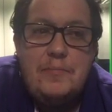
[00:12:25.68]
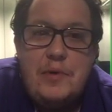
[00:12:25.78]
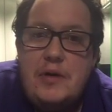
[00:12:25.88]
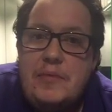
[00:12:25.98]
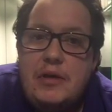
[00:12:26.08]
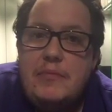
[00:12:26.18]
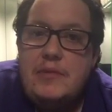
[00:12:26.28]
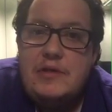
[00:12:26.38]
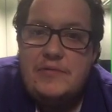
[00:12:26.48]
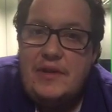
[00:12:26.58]

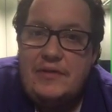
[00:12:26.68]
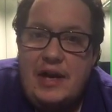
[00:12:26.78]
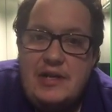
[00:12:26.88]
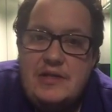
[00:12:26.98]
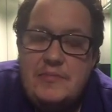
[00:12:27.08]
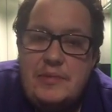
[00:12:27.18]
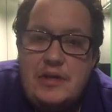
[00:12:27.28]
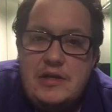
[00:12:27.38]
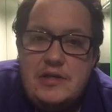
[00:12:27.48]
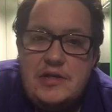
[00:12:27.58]
Birmingham is fantastic
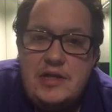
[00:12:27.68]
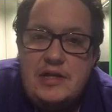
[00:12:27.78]
because